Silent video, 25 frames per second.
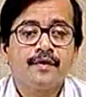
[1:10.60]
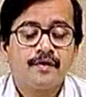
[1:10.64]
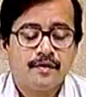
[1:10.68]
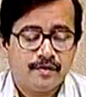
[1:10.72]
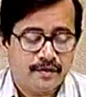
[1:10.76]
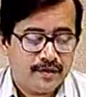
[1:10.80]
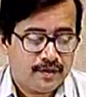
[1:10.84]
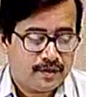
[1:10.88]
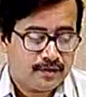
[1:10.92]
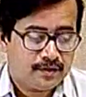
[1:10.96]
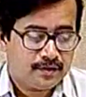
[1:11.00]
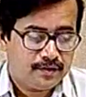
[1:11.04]

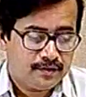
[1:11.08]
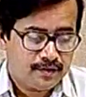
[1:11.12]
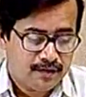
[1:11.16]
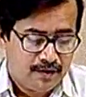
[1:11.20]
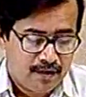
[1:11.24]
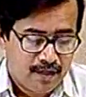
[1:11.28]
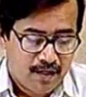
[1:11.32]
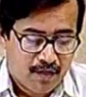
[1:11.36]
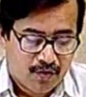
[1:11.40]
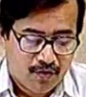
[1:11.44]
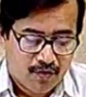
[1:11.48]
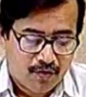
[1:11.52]
The
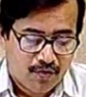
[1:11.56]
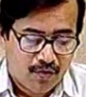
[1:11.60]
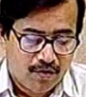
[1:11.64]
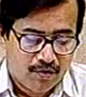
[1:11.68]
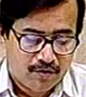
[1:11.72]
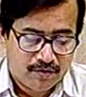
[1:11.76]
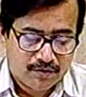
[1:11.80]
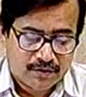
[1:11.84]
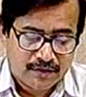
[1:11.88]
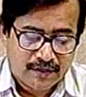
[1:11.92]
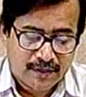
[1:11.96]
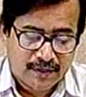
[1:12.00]

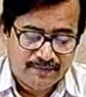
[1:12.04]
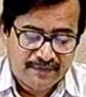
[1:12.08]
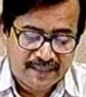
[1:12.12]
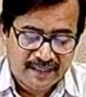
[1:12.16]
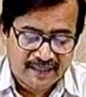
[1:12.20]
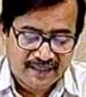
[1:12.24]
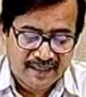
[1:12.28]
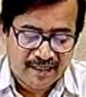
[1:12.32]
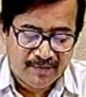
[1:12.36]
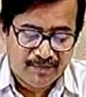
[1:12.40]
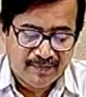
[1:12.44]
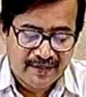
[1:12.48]
subject
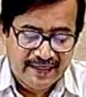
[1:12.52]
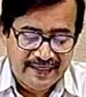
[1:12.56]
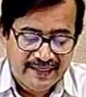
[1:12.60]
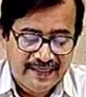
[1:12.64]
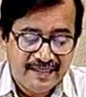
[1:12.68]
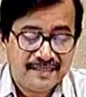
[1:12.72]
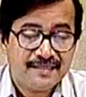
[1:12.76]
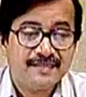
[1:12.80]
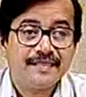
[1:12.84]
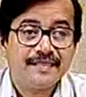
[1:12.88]
number is